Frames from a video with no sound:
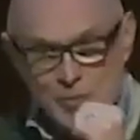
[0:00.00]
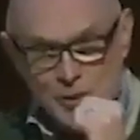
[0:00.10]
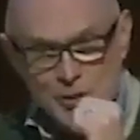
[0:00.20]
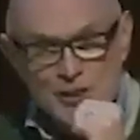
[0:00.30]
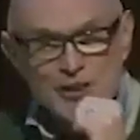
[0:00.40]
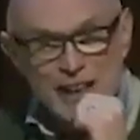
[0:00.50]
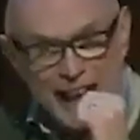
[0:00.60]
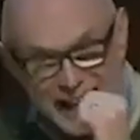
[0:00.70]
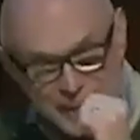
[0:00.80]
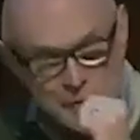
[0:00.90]
the person
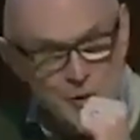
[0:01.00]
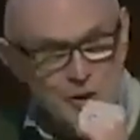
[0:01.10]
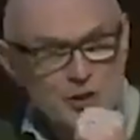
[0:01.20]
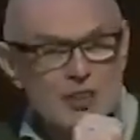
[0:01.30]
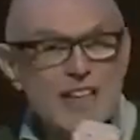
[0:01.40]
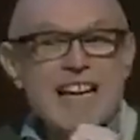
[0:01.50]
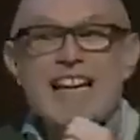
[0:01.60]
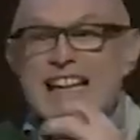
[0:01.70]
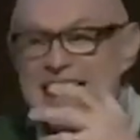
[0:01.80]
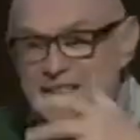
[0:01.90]
as person,
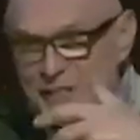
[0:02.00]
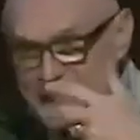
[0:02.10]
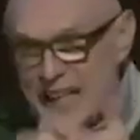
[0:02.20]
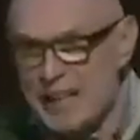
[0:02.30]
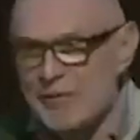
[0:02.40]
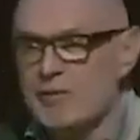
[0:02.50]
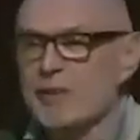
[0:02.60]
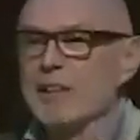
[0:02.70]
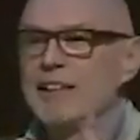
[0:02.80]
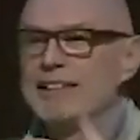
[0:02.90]
even if
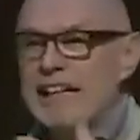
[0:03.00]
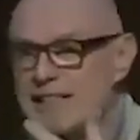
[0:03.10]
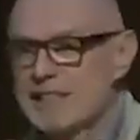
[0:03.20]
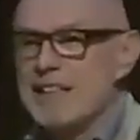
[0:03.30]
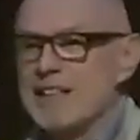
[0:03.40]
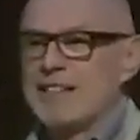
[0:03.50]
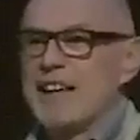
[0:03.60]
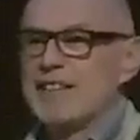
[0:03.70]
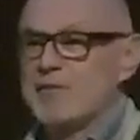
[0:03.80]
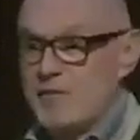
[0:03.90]
they see
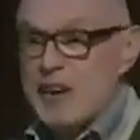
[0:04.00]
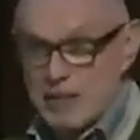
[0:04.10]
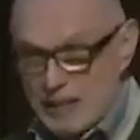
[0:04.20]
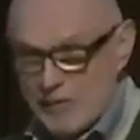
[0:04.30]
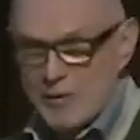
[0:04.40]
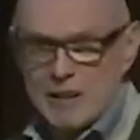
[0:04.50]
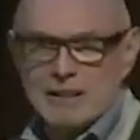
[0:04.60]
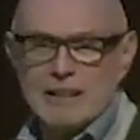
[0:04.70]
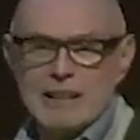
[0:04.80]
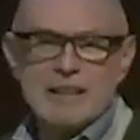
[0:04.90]
things very
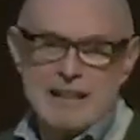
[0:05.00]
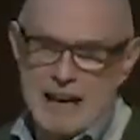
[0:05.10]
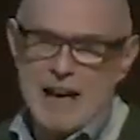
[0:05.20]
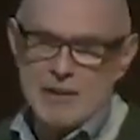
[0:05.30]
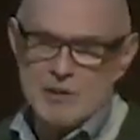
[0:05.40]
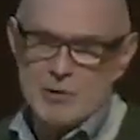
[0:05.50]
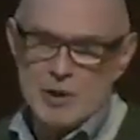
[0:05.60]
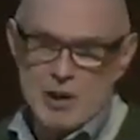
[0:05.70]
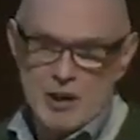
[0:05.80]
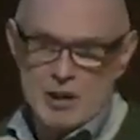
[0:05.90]
differently than I do.
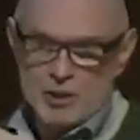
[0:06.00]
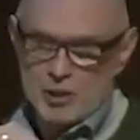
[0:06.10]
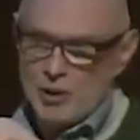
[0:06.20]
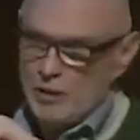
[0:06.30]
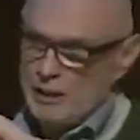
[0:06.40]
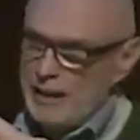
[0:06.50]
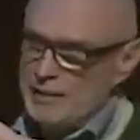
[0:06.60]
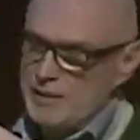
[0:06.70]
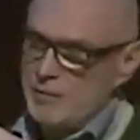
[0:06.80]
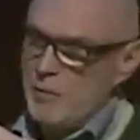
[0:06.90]
So
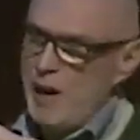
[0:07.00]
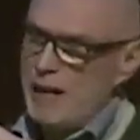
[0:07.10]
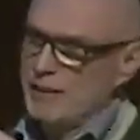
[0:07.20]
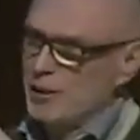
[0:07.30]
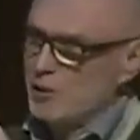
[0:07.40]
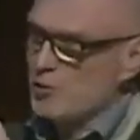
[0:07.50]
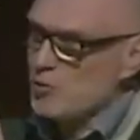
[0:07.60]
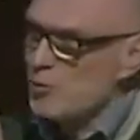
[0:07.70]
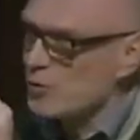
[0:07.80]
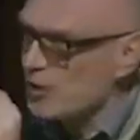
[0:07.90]
that when the
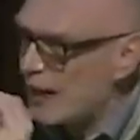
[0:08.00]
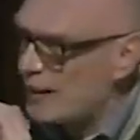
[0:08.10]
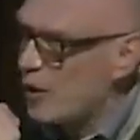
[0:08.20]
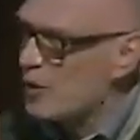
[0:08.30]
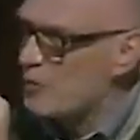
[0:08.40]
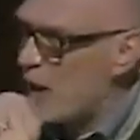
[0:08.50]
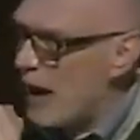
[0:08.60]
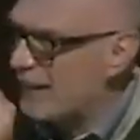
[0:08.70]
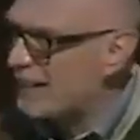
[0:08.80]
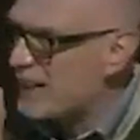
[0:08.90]
truth cannot
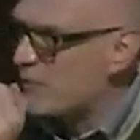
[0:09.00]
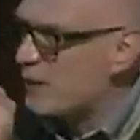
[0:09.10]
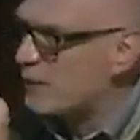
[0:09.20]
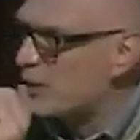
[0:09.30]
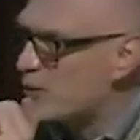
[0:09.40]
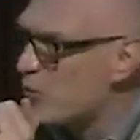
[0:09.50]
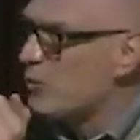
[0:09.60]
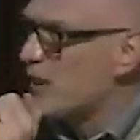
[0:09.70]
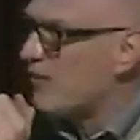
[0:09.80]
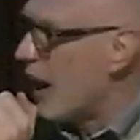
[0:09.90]
bind us, when the
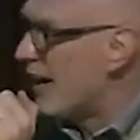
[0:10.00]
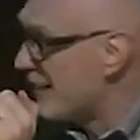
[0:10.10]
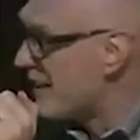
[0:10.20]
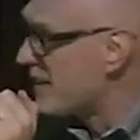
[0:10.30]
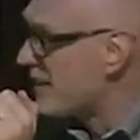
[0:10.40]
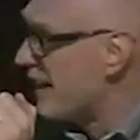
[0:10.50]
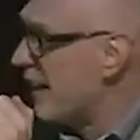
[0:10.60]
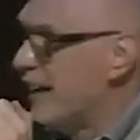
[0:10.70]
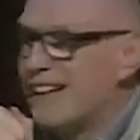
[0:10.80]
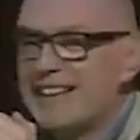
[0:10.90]
truth divides us,
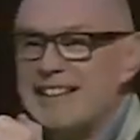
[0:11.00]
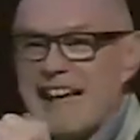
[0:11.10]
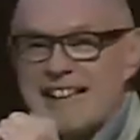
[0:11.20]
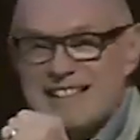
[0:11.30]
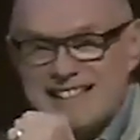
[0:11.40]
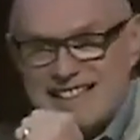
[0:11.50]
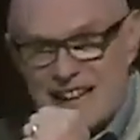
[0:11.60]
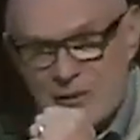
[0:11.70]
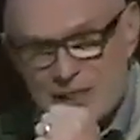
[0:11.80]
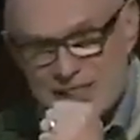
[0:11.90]
that
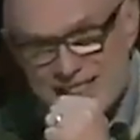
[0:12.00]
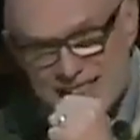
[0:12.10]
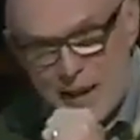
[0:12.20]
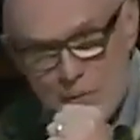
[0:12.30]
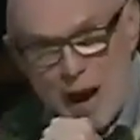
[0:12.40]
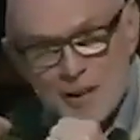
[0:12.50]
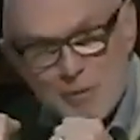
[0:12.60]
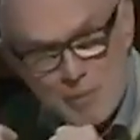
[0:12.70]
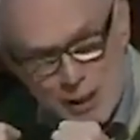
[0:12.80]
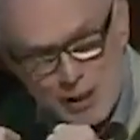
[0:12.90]
there is some
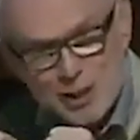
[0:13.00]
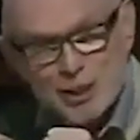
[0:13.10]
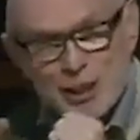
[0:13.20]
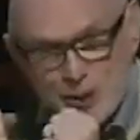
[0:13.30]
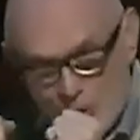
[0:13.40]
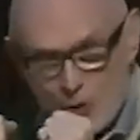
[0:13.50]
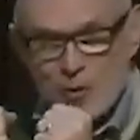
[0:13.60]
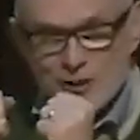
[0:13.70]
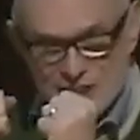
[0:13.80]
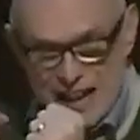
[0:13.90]
other bridge that
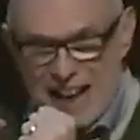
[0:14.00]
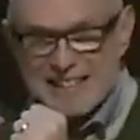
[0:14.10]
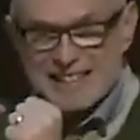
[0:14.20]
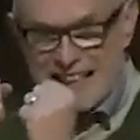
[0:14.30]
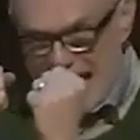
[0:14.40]
holds us